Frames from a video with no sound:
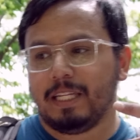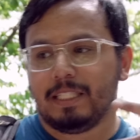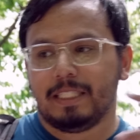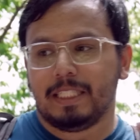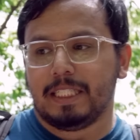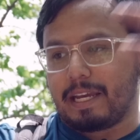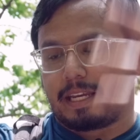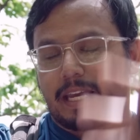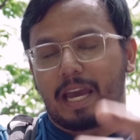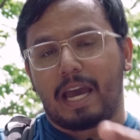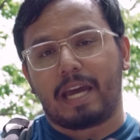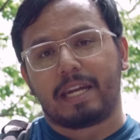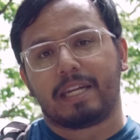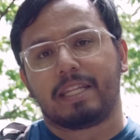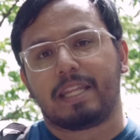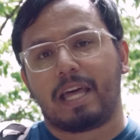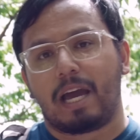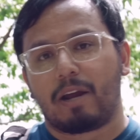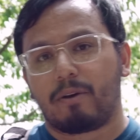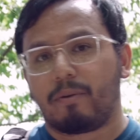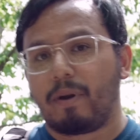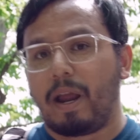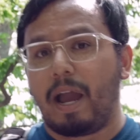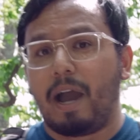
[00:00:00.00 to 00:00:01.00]
again in
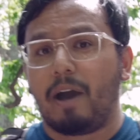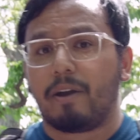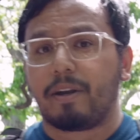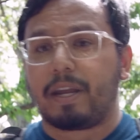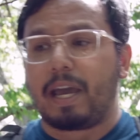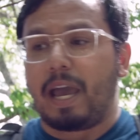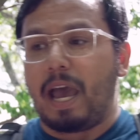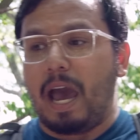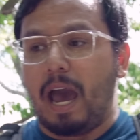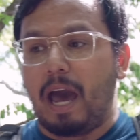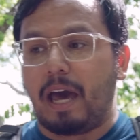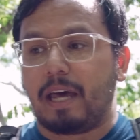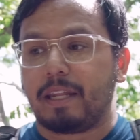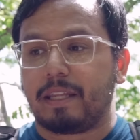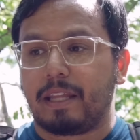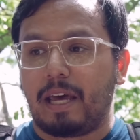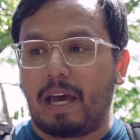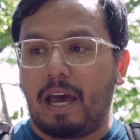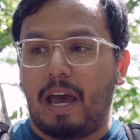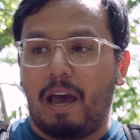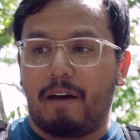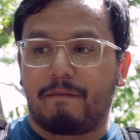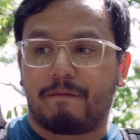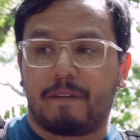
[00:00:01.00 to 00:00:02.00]
that round I had
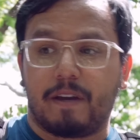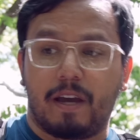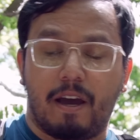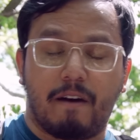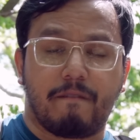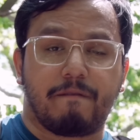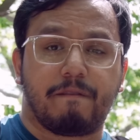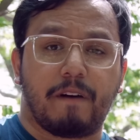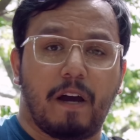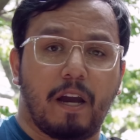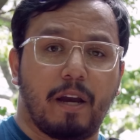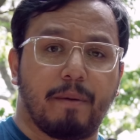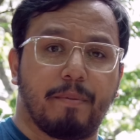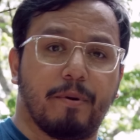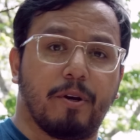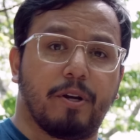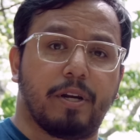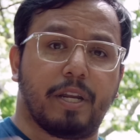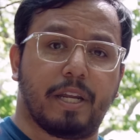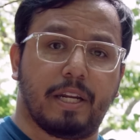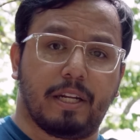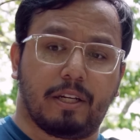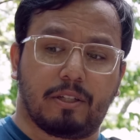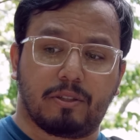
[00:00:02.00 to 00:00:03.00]
that FAF Firebird
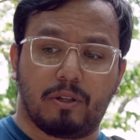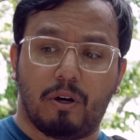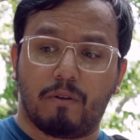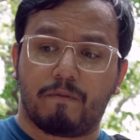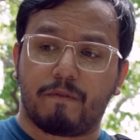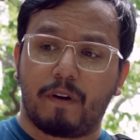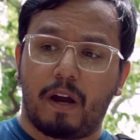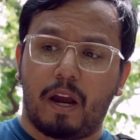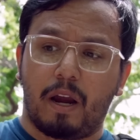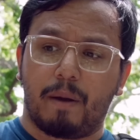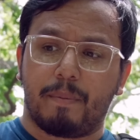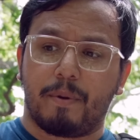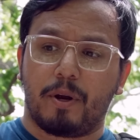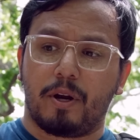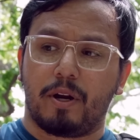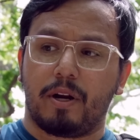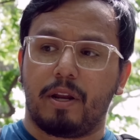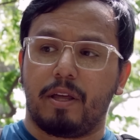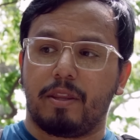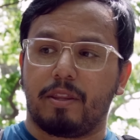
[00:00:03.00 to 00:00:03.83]
and the Glow Firebird.